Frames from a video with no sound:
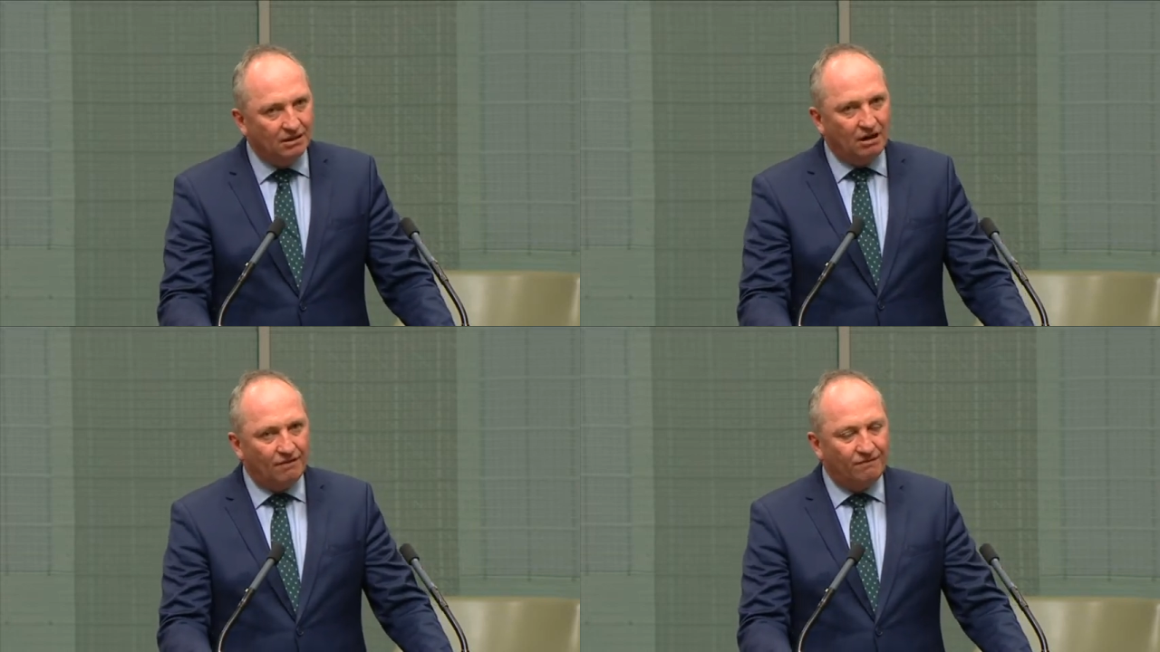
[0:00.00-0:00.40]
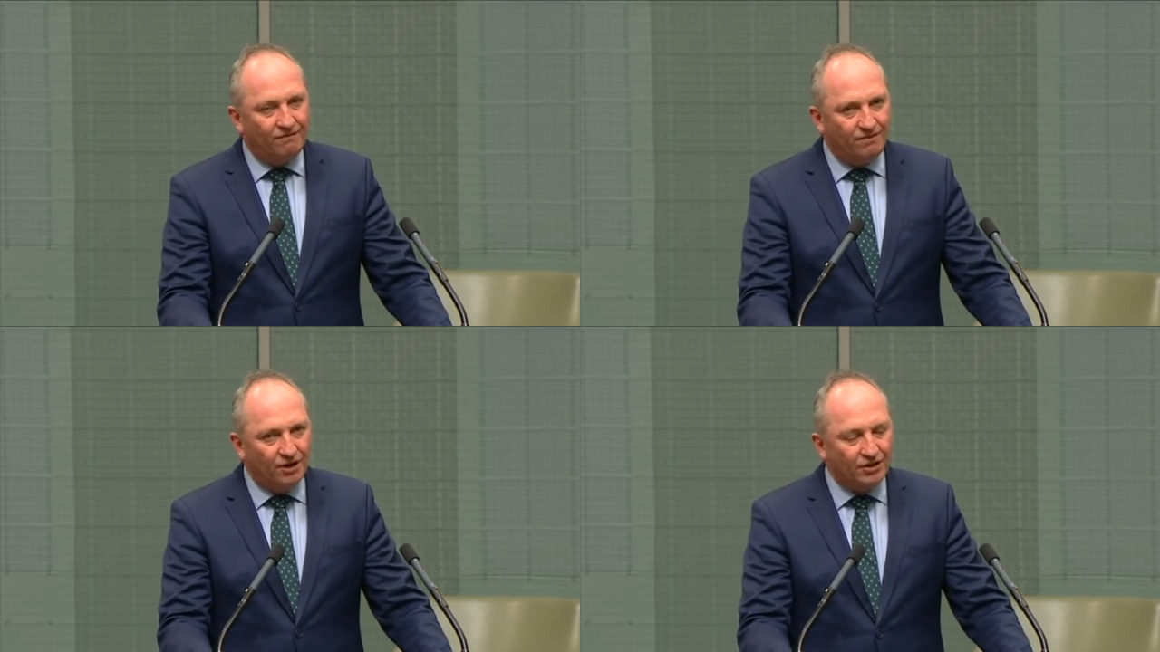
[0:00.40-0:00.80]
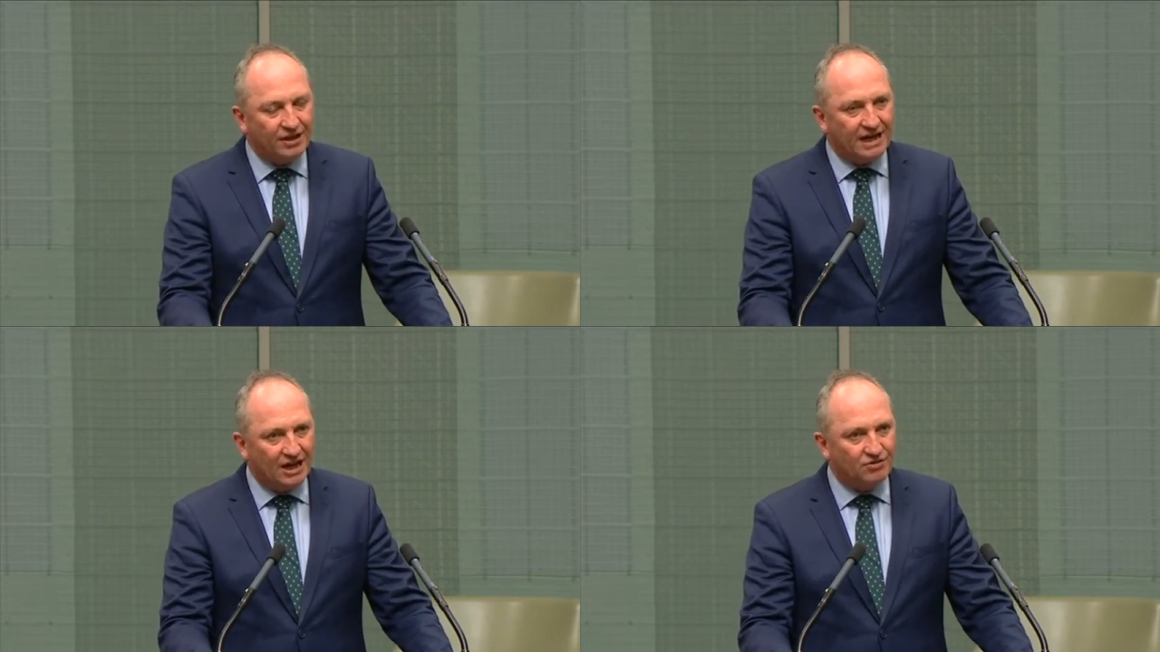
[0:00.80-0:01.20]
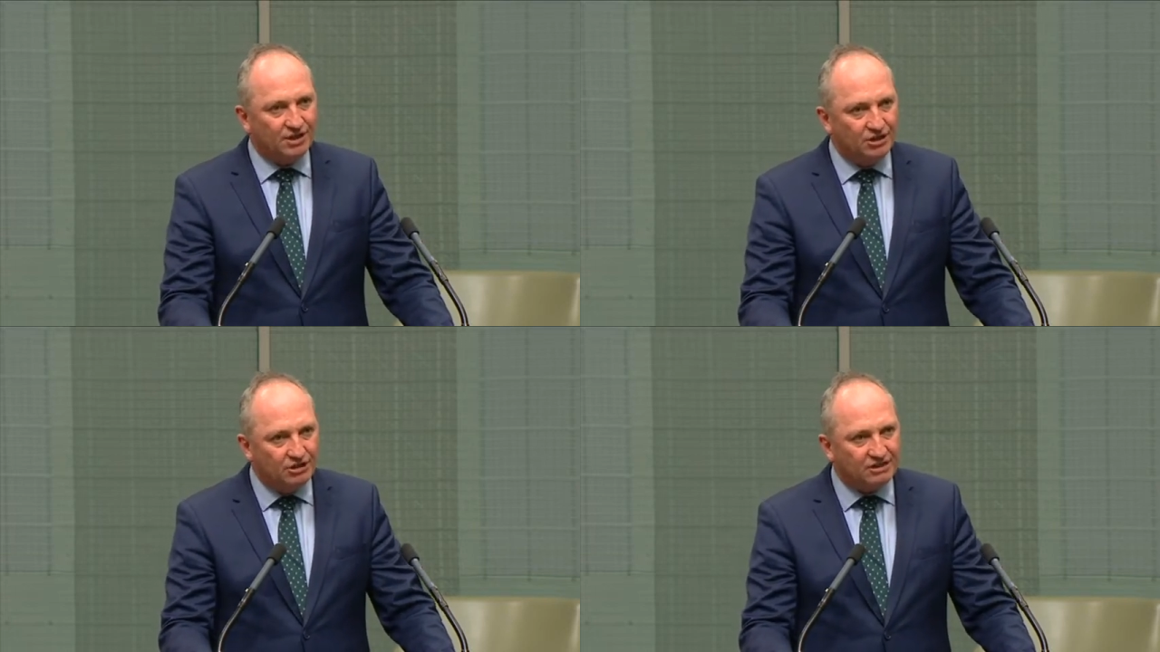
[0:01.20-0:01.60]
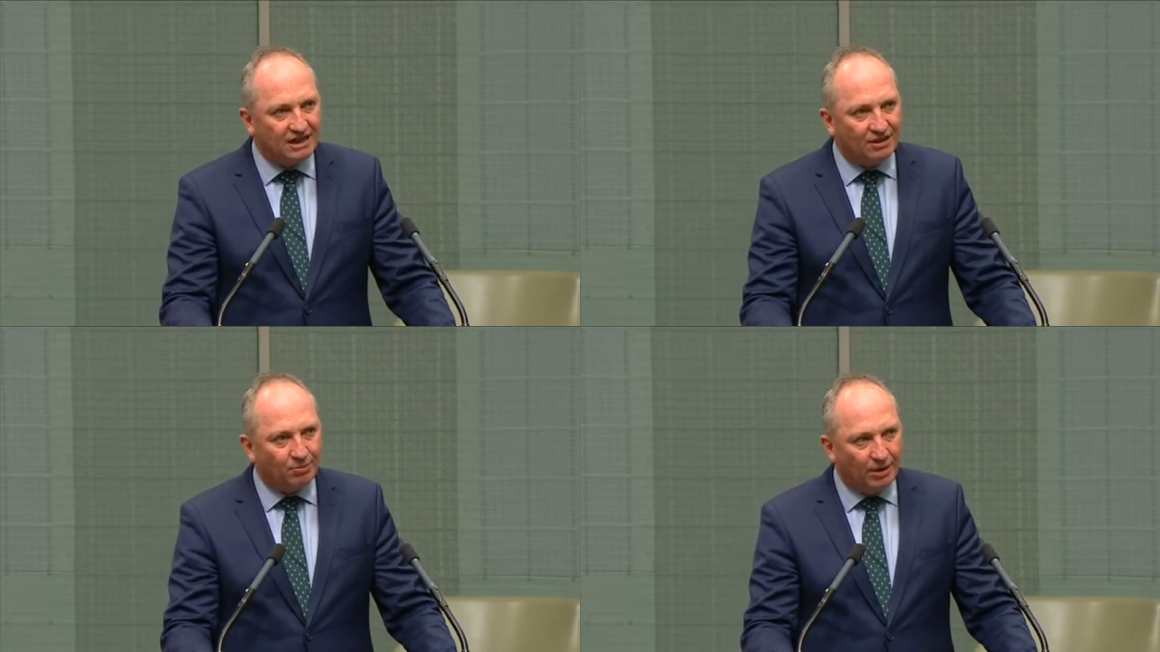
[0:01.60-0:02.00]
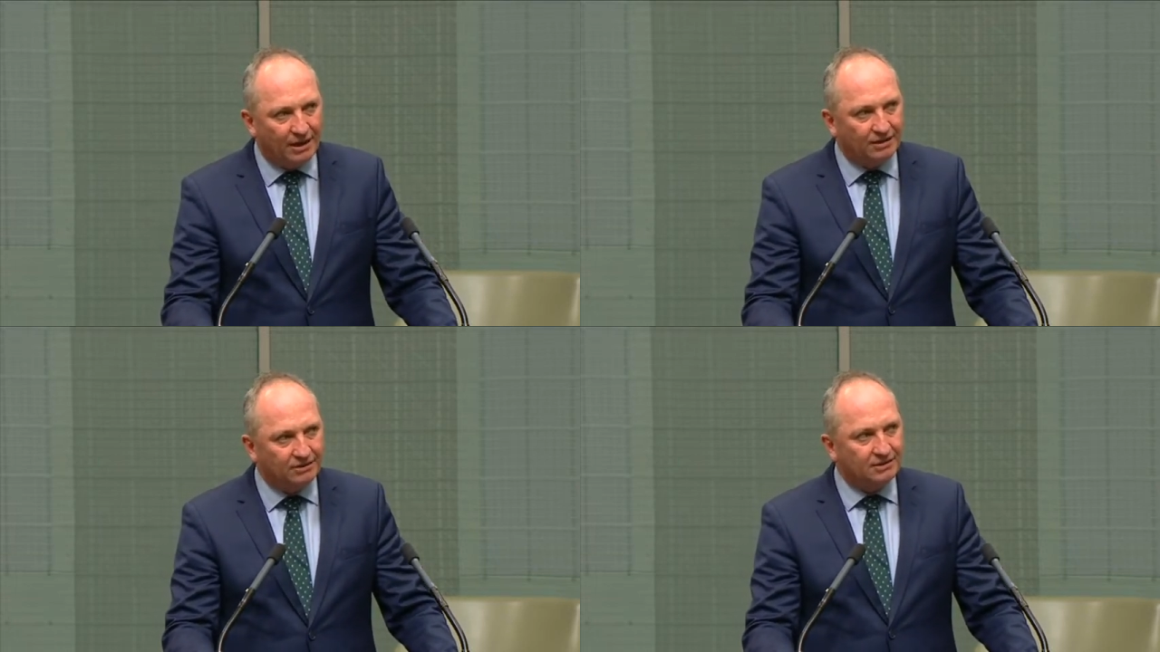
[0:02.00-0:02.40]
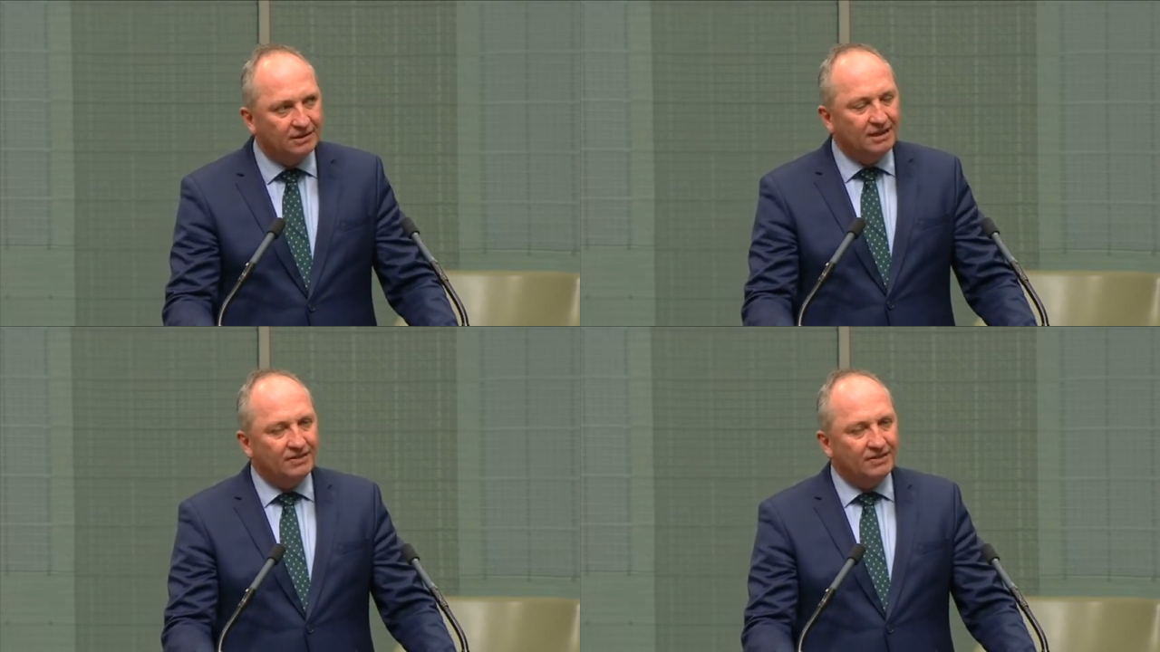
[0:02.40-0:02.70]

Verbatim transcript: of further country in New South Wales